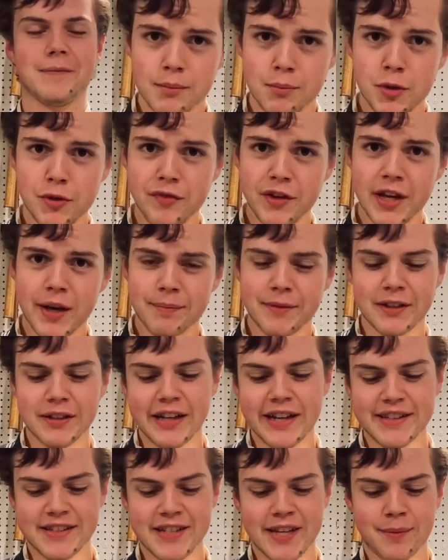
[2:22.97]
Moving up the
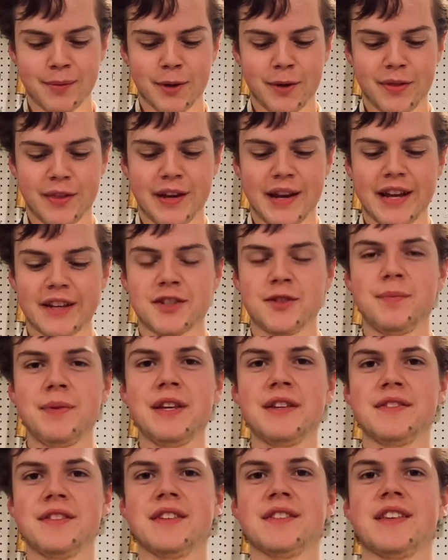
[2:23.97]
lightsaber, the next
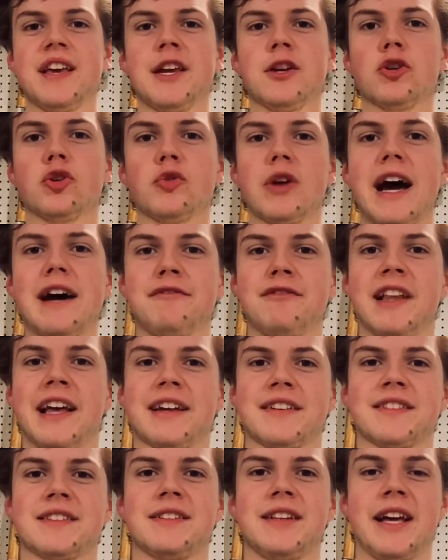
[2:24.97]
piece is a
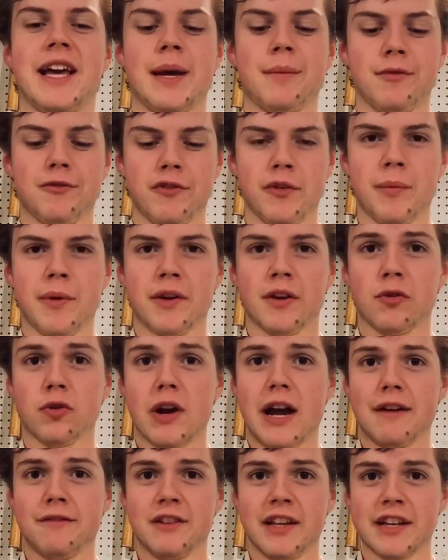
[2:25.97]
Graflex clamp from a
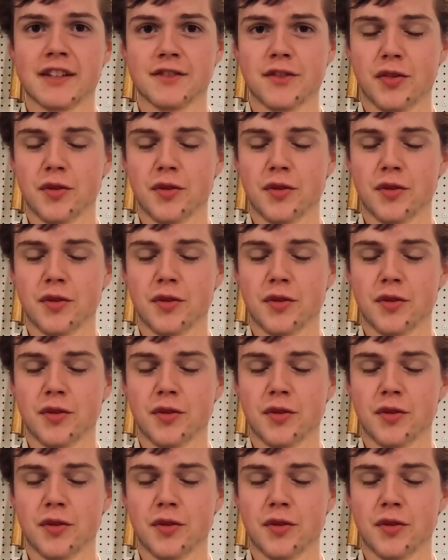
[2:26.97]
Graflex